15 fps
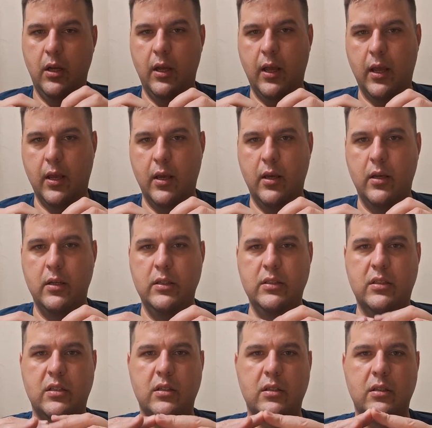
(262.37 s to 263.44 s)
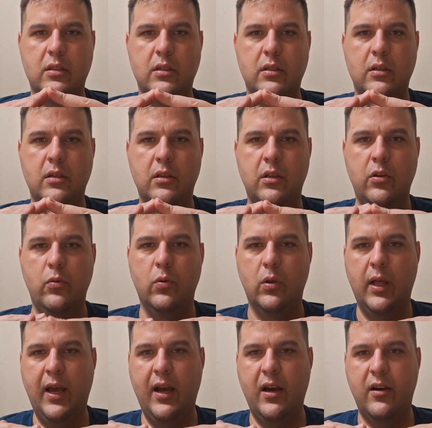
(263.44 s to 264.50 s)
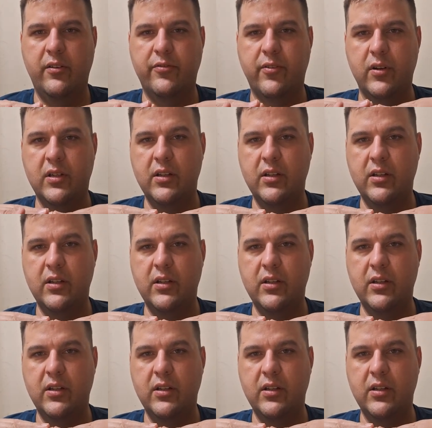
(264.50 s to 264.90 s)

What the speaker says: and you will have